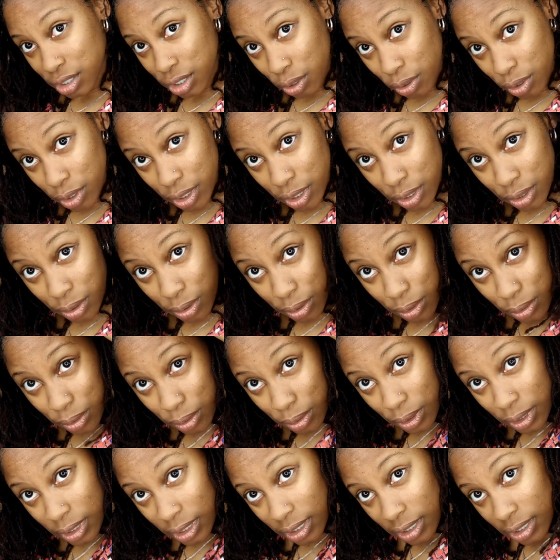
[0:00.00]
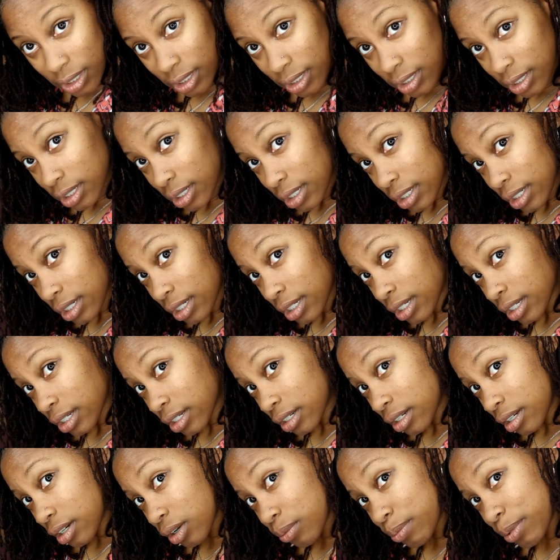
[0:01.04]
Show you.
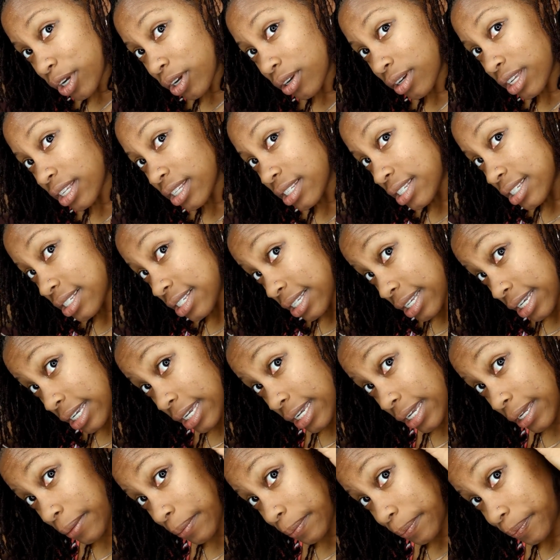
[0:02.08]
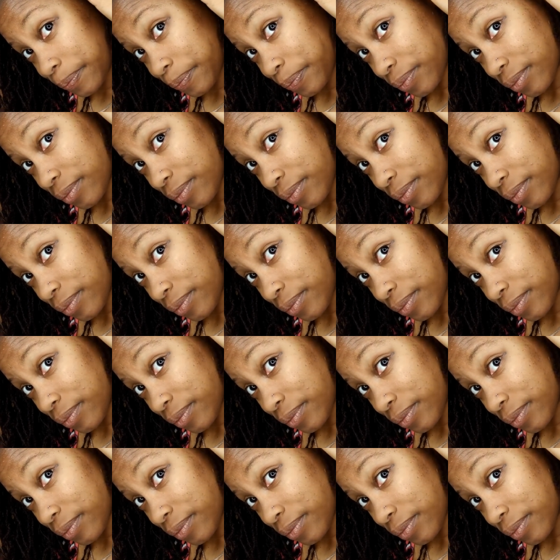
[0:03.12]
Hope y'all can see.